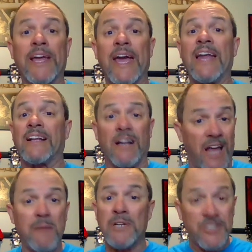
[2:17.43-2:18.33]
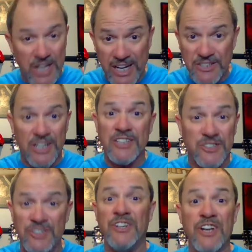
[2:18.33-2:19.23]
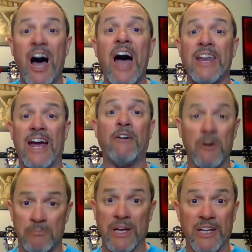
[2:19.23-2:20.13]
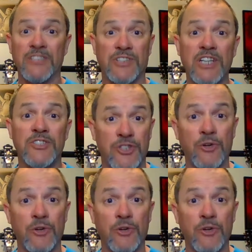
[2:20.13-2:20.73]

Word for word: and climate change is not our biggest issue.